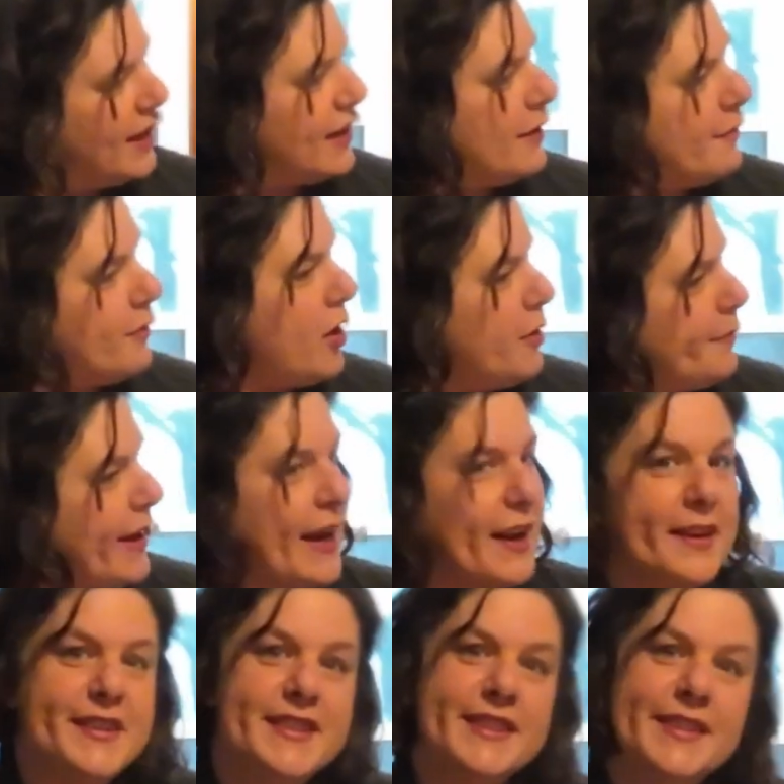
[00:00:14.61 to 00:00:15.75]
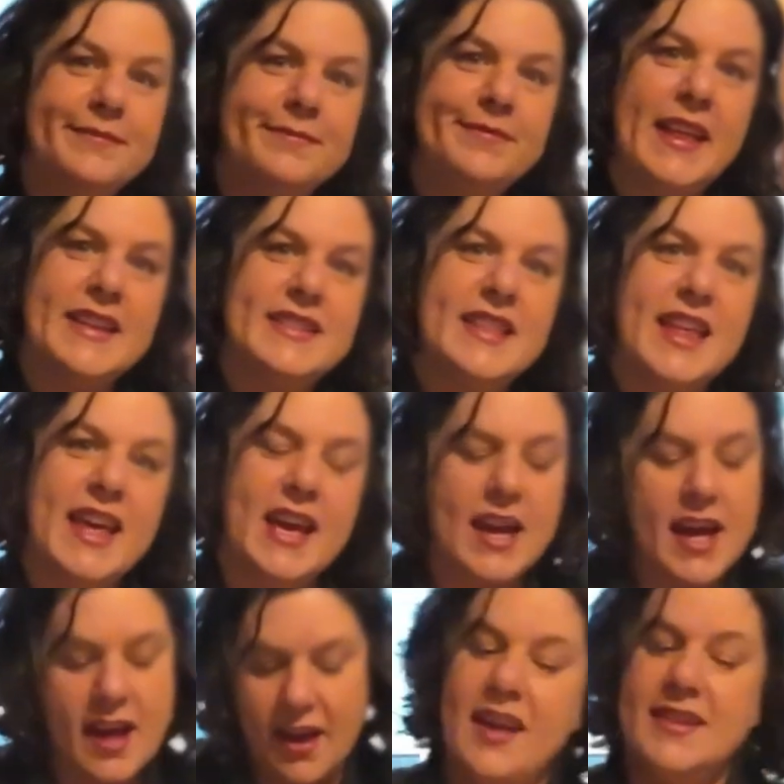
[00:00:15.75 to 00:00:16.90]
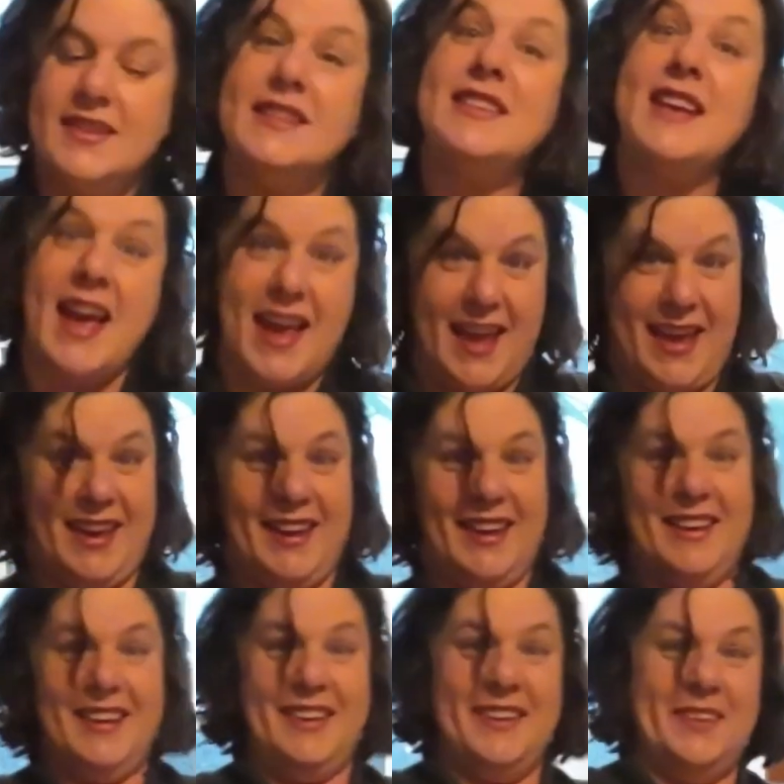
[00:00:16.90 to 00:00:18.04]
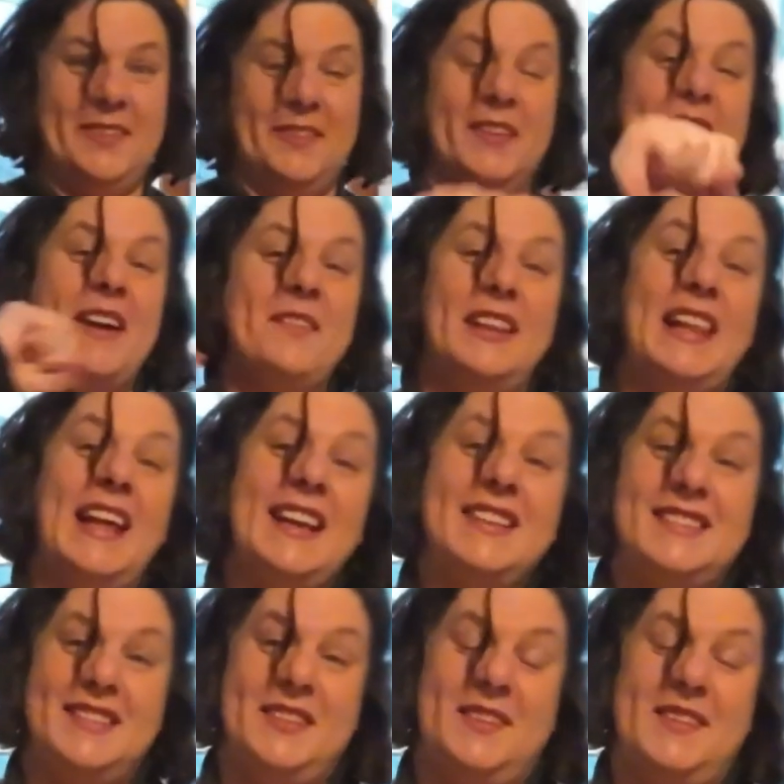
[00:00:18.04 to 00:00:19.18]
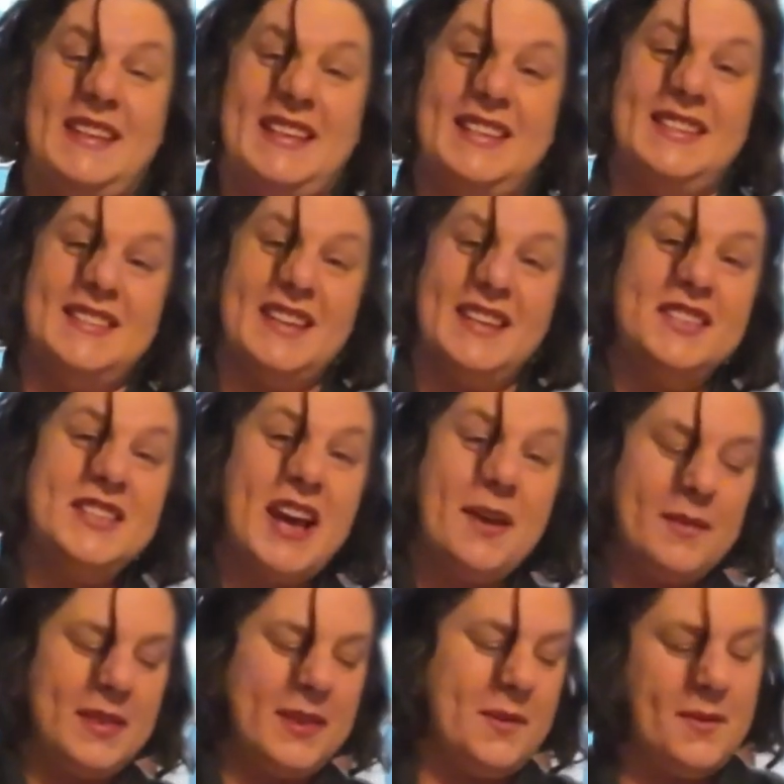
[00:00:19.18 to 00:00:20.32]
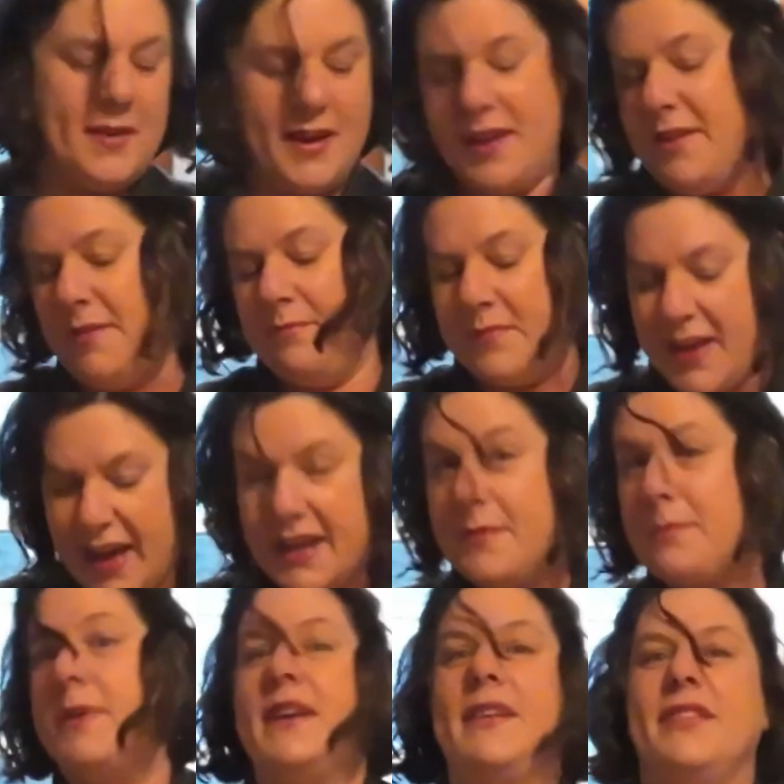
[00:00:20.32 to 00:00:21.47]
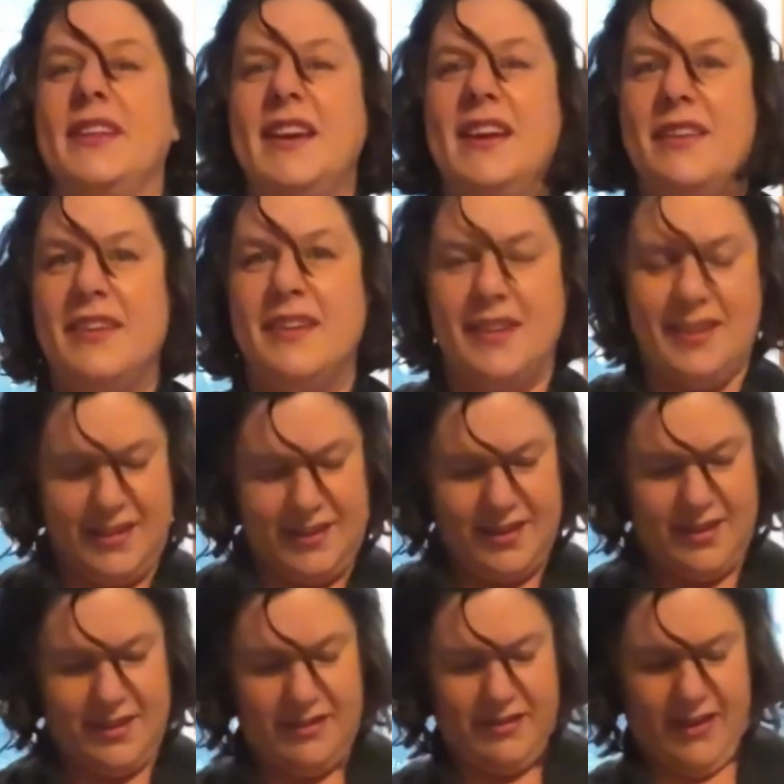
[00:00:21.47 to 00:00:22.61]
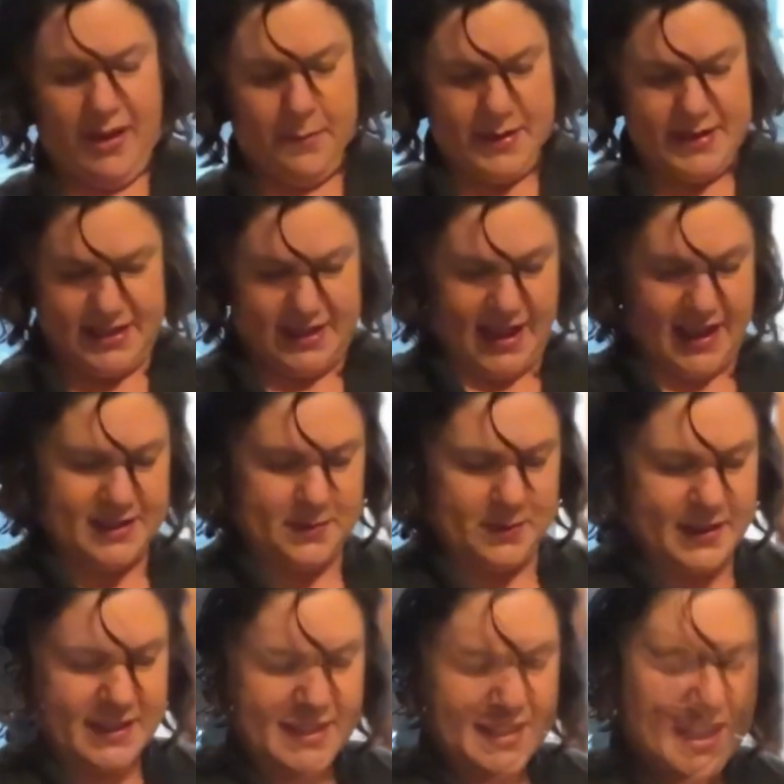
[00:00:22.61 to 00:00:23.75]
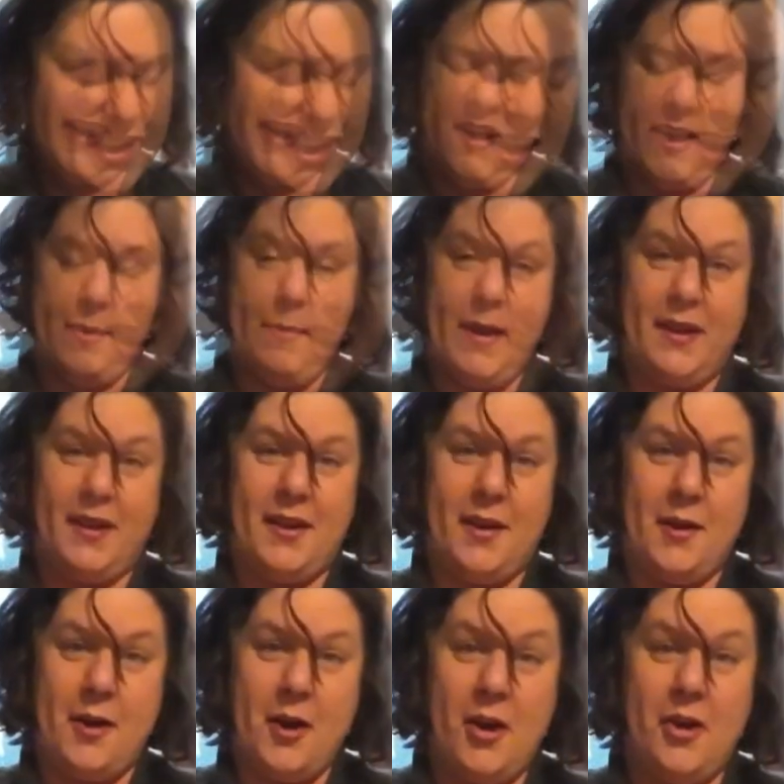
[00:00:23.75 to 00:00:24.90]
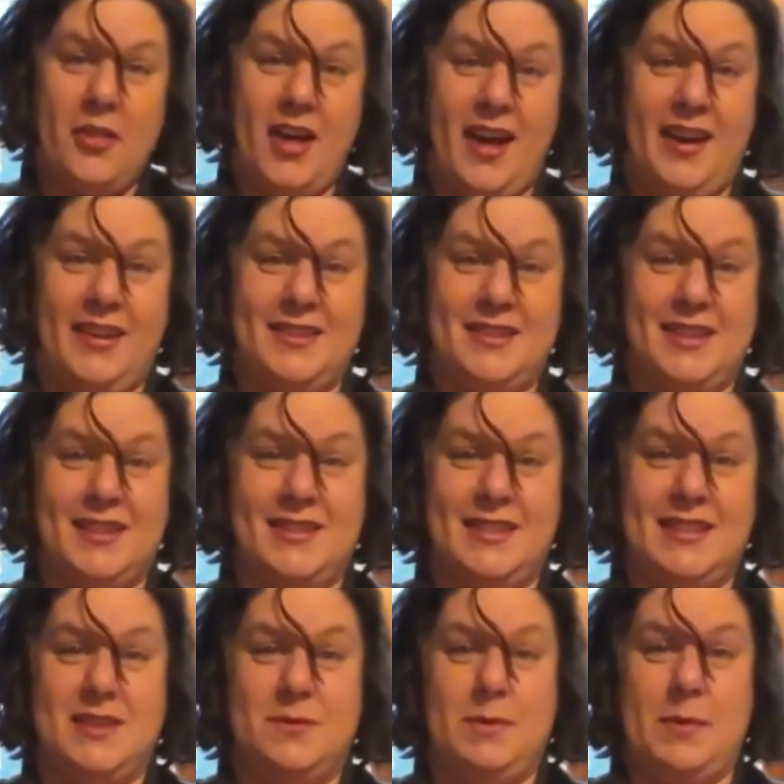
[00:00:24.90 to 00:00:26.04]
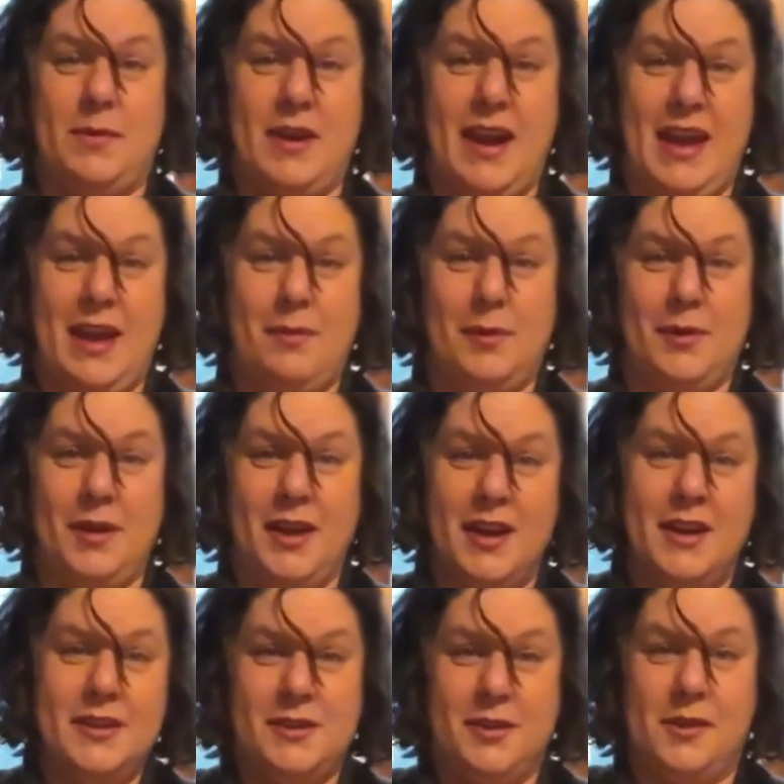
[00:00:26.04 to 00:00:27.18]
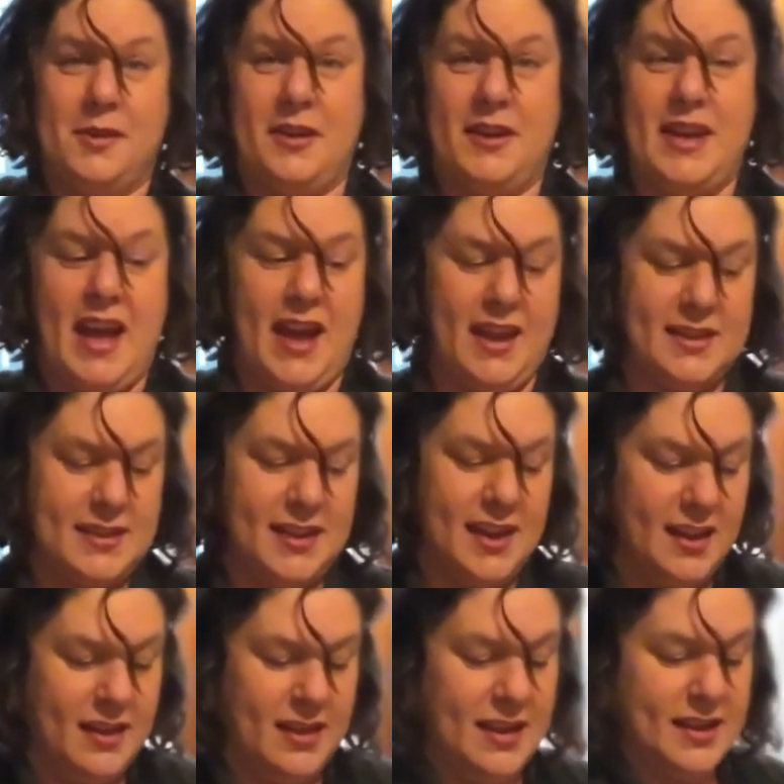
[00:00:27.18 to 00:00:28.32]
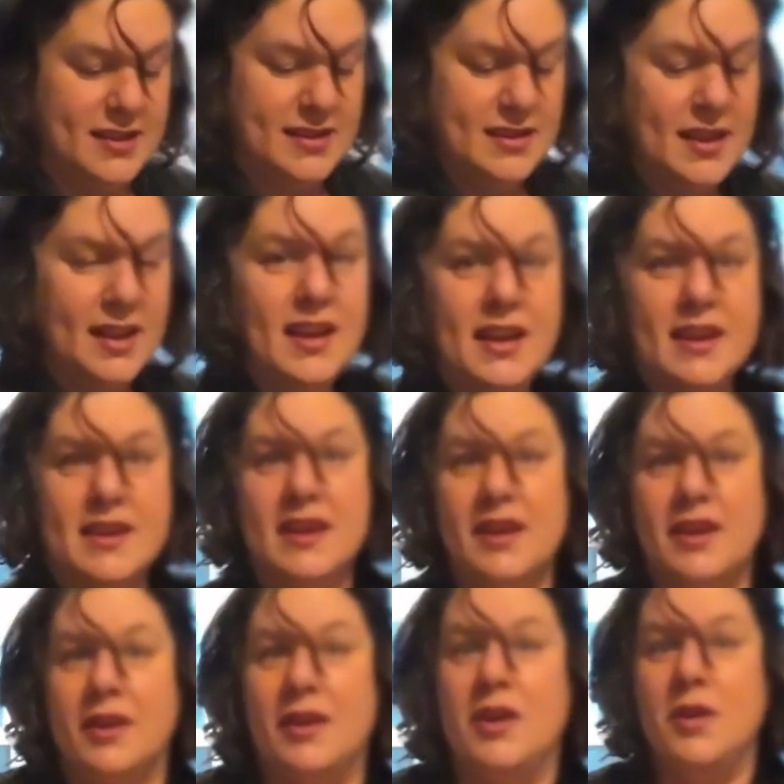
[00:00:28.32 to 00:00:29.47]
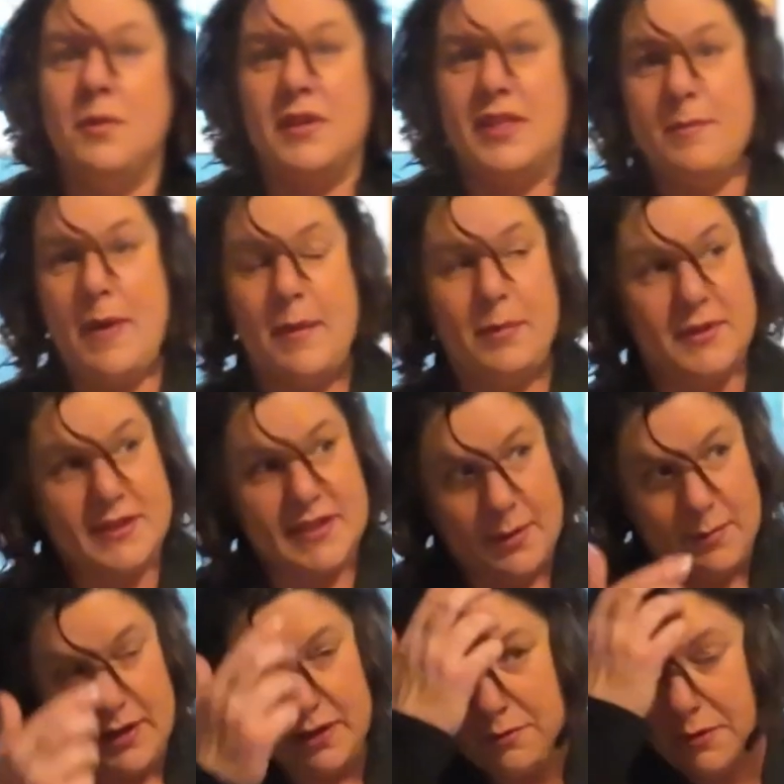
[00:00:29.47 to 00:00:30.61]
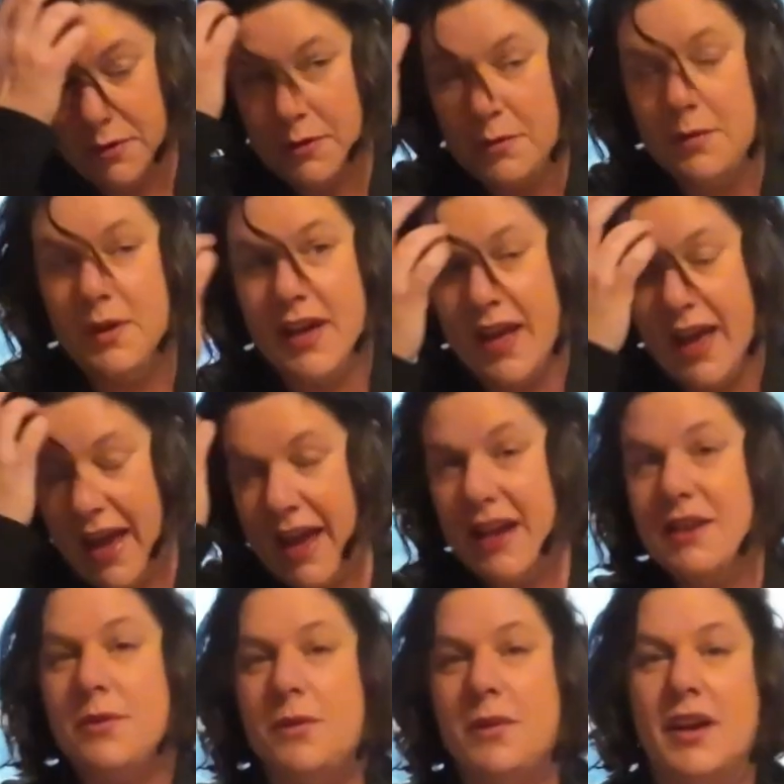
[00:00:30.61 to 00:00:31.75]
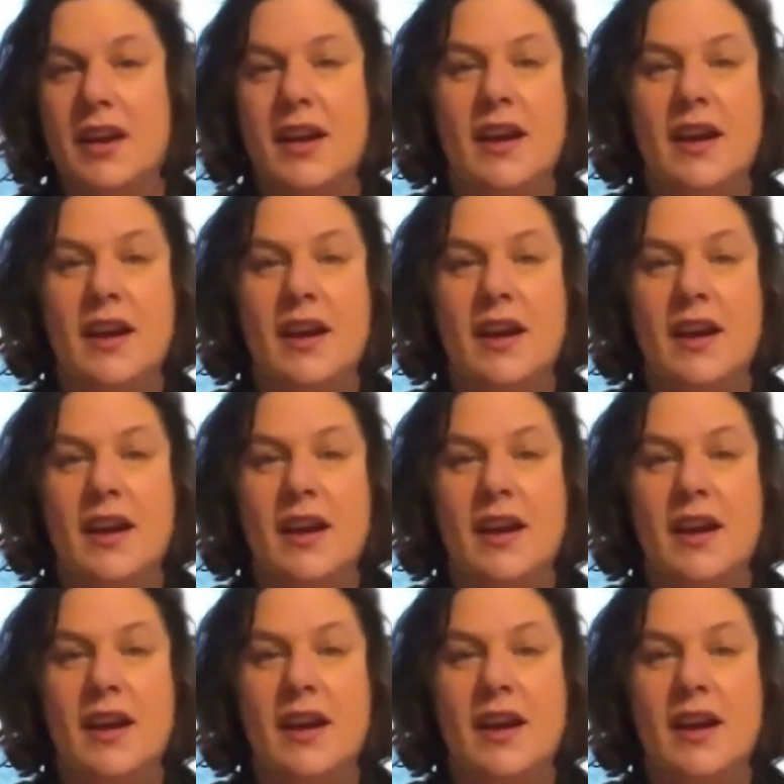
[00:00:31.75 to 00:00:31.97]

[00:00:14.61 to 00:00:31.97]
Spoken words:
Got all my hairs, that's the thing. Today, what I would like to do is chat with you kind of briefly, famous last words, about all the hot sauces we were able to create this year with the peppers that we grew and or